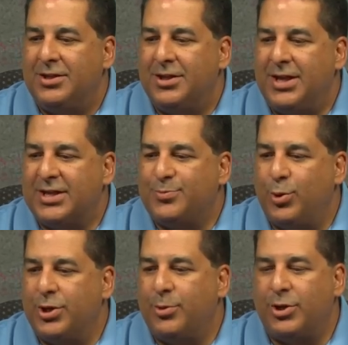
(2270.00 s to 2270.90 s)
The next
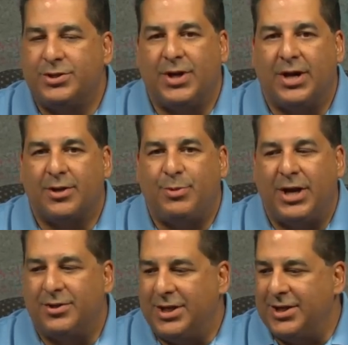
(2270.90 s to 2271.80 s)
point I want to talk
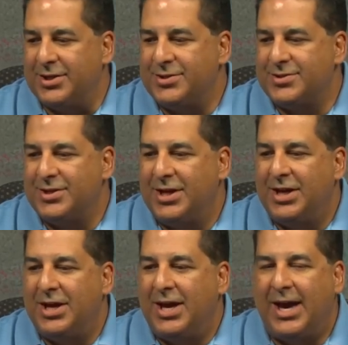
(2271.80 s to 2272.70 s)
about is
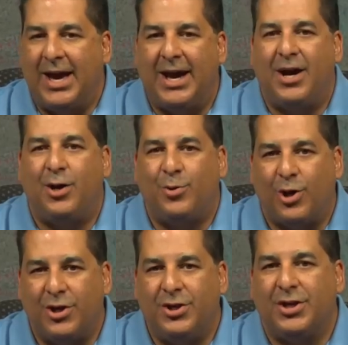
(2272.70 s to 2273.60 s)
how
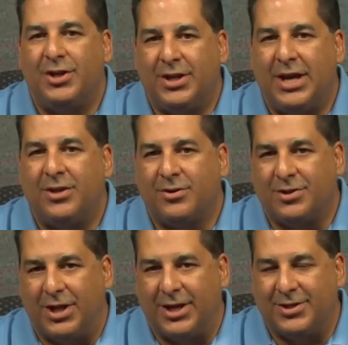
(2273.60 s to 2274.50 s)
are you going to get your
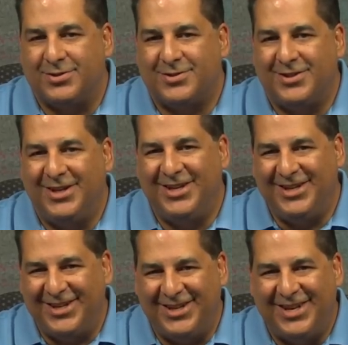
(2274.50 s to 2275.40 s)
clients?
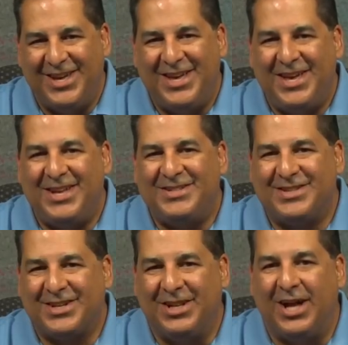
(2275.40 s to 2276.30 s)
It's
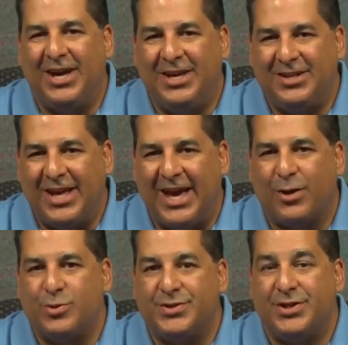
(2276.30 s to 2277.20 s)
a client
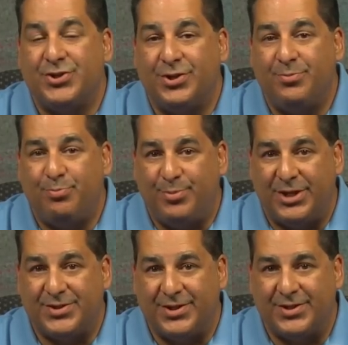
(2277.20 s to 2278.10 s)
acquisition
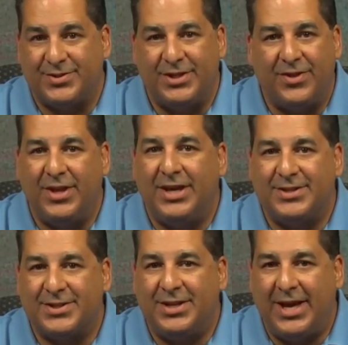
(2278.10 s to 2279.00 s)
business. Nothing
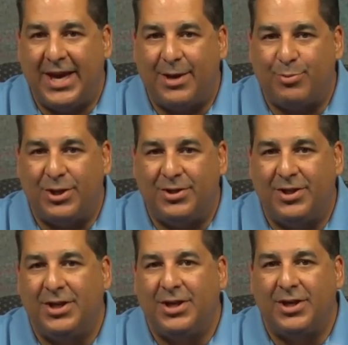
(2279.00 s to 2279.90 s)
is going to happen
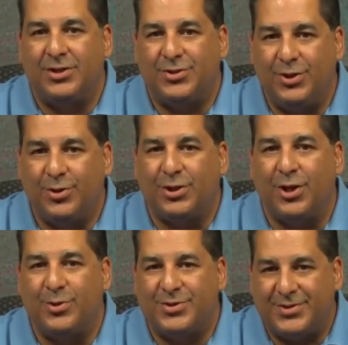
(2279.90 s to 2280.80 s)
until you
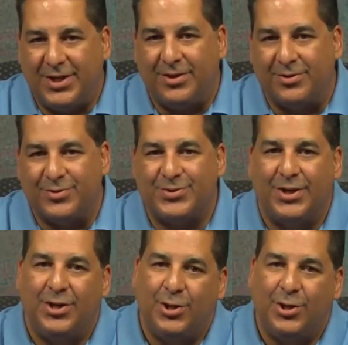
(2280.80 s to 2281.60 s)
close deals.